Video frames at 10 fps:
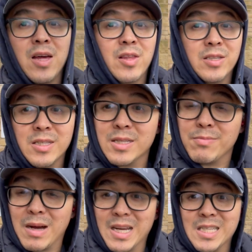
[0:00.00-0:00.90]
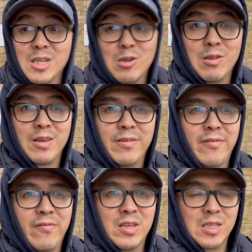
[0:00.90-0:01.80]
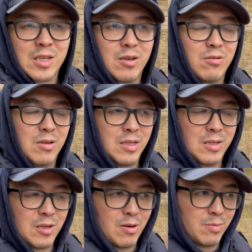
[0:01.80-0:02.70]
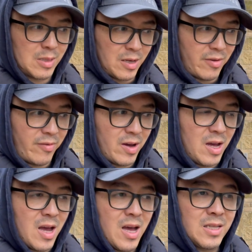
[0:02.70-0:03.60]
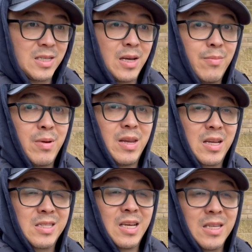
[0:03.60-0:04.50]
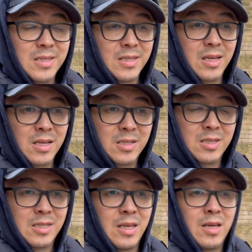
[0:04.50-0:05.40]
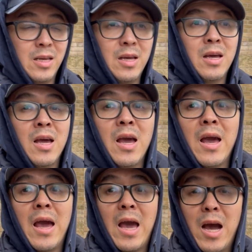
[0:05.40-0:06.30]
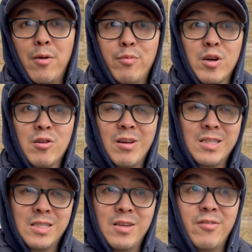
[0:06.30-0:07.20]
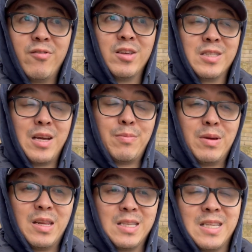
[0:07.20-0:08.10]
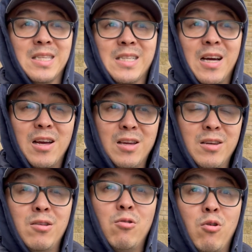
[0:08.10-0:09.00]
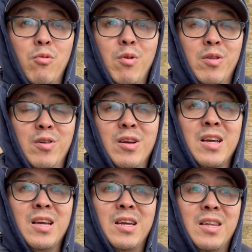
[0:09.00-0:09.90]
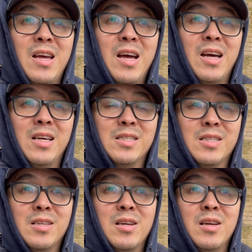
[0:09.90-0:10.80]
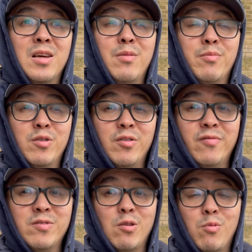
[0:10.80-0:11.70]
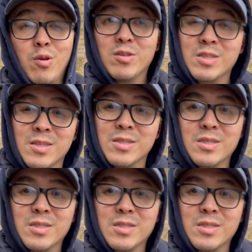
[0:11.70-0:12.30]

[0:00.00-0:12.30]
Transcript: This is my yearly physical in terms of diabetic testing to see how progressive the diabetes has gotten or whether it has improved or worsened.